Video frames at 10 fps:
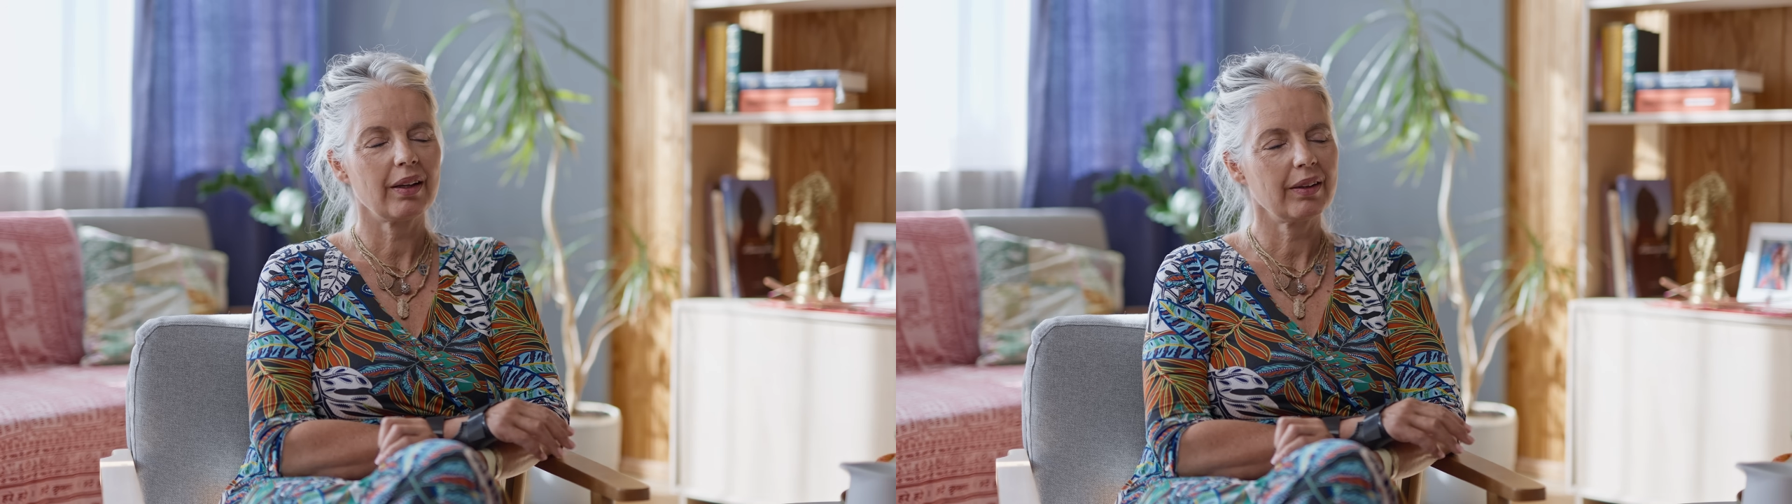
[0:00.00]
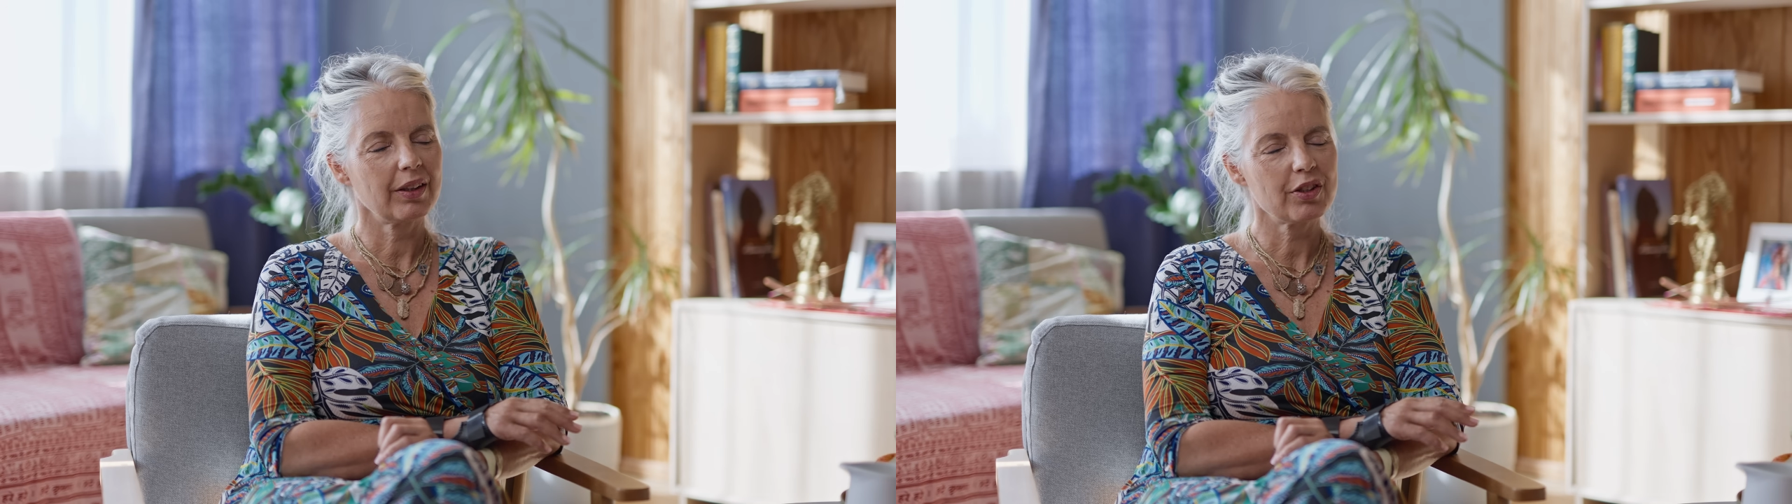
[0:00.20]

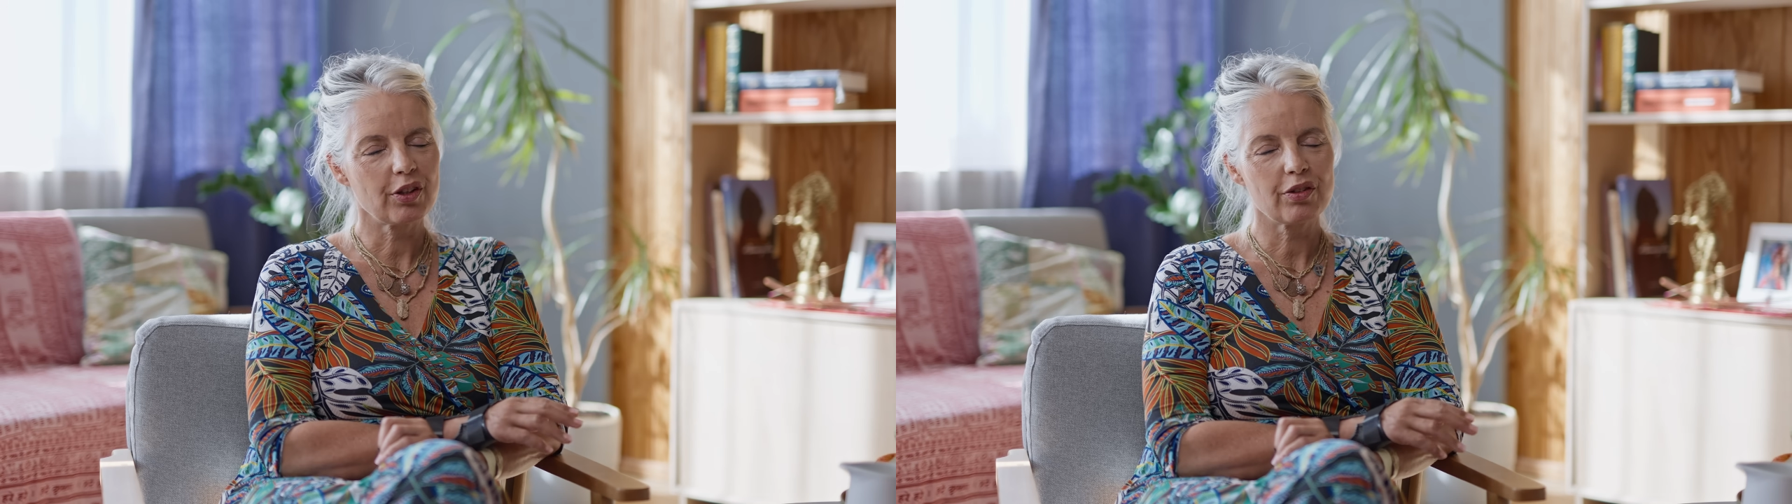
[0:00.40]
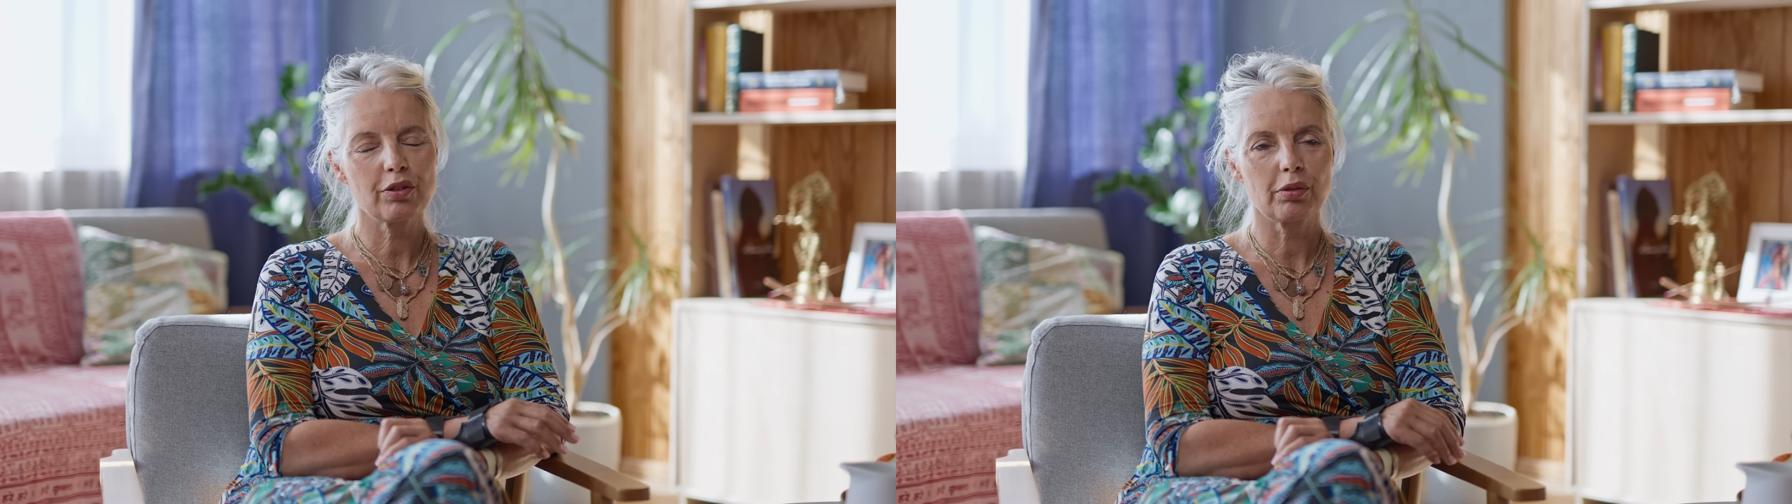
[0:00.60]
and I
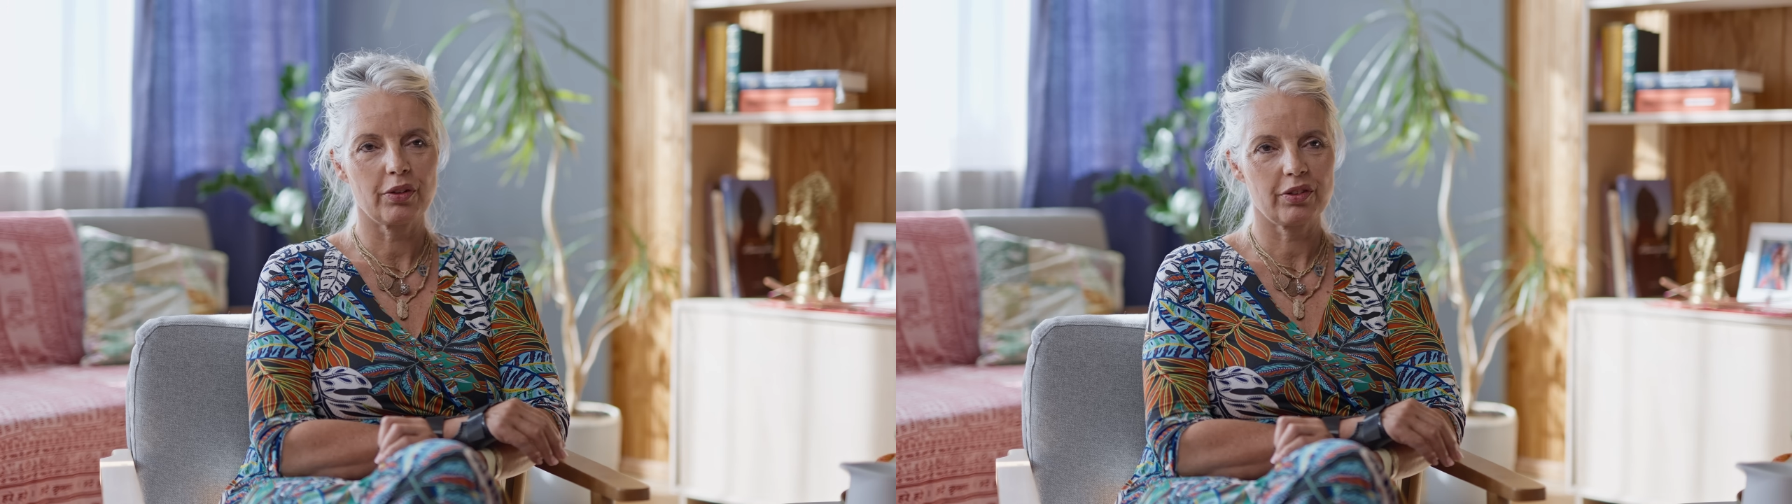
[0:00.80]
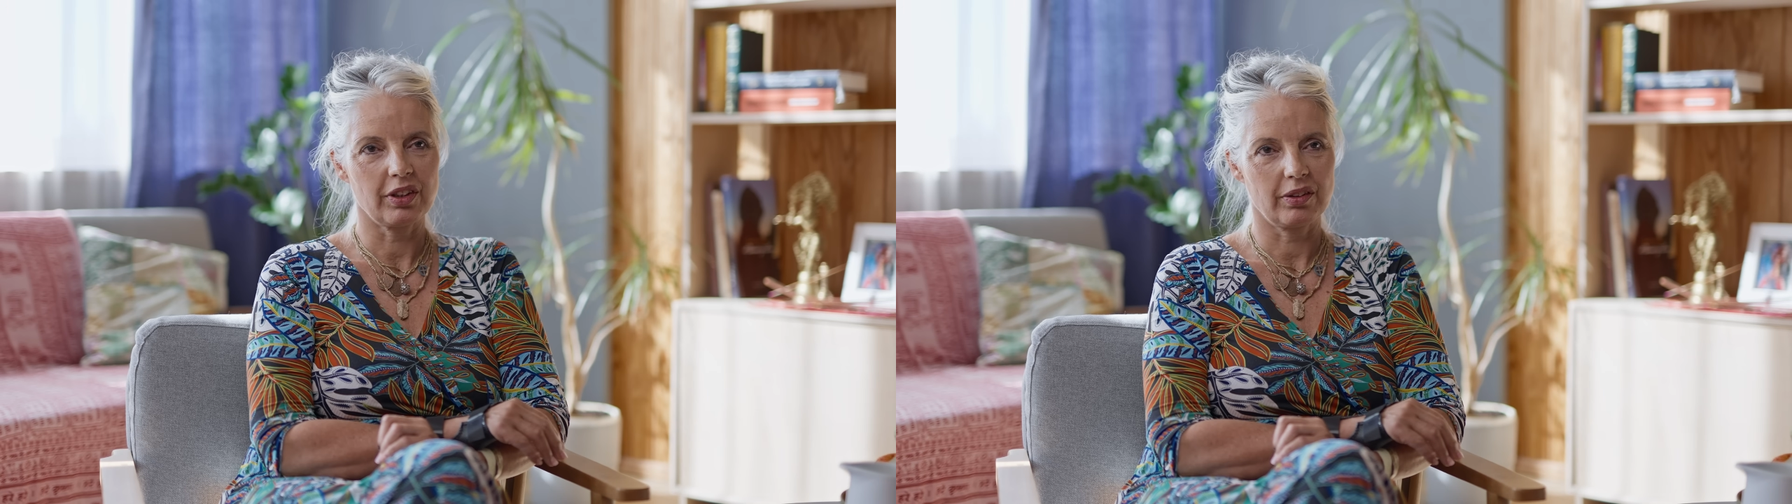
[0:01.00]
just
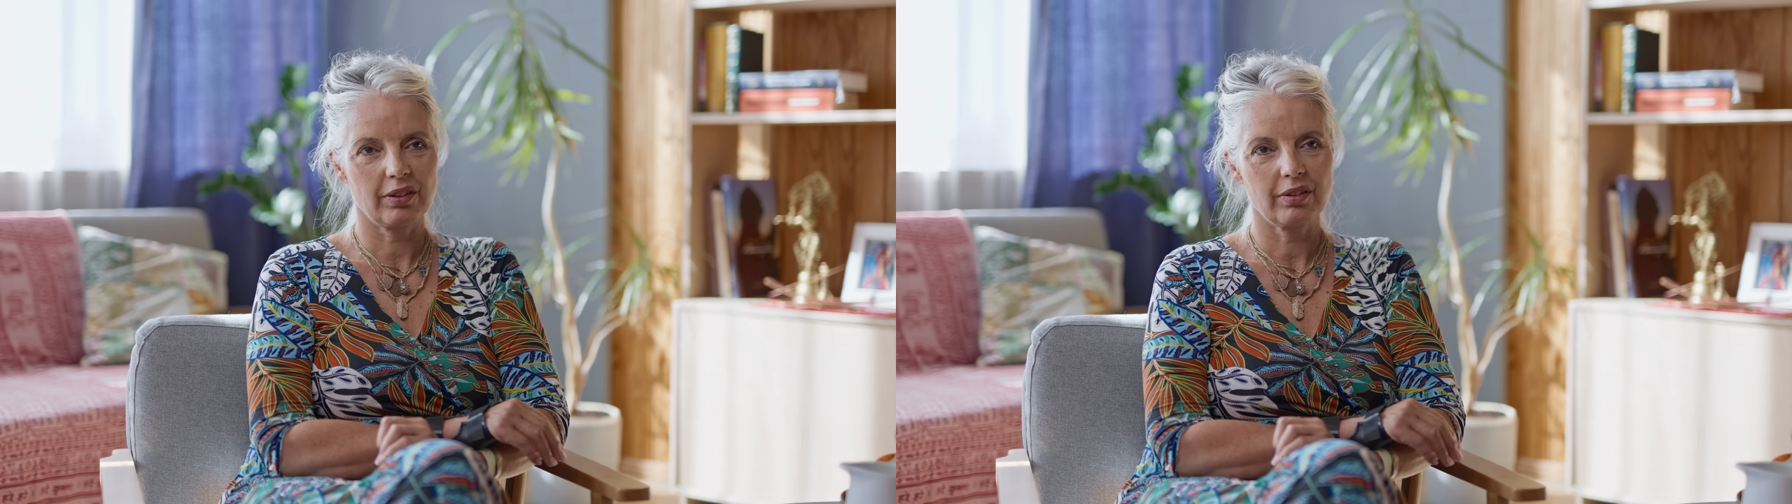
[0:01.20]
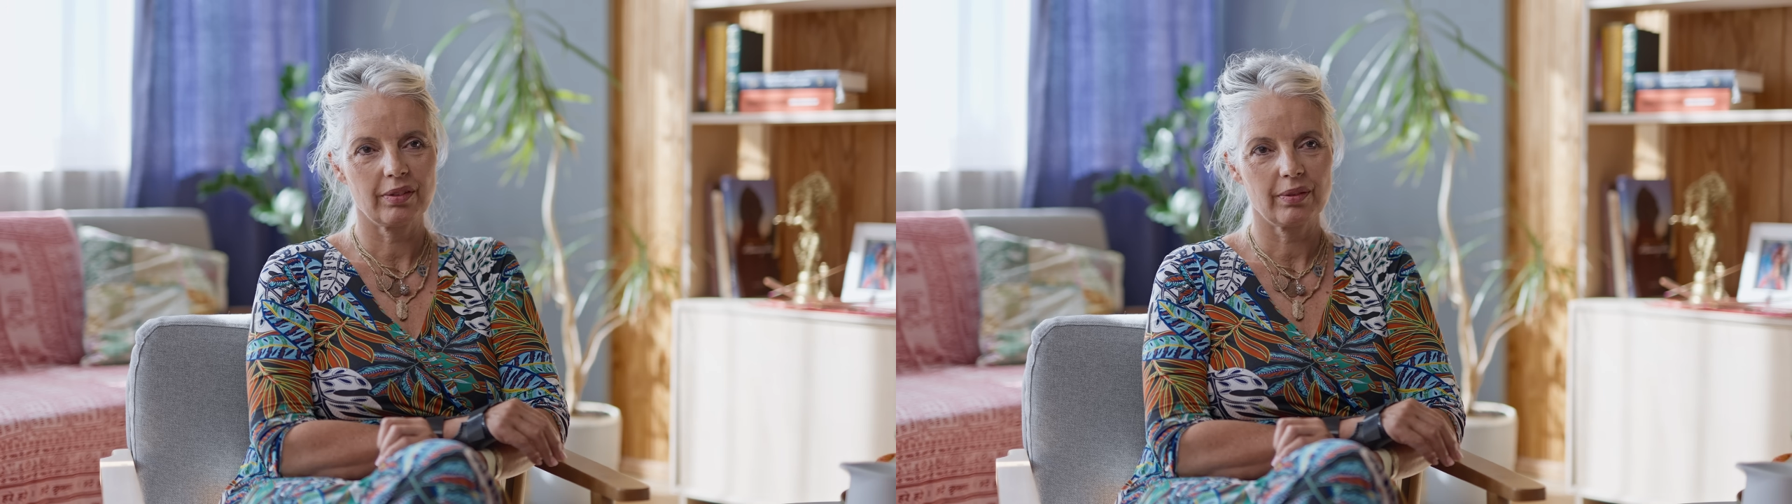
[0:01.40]
trust it.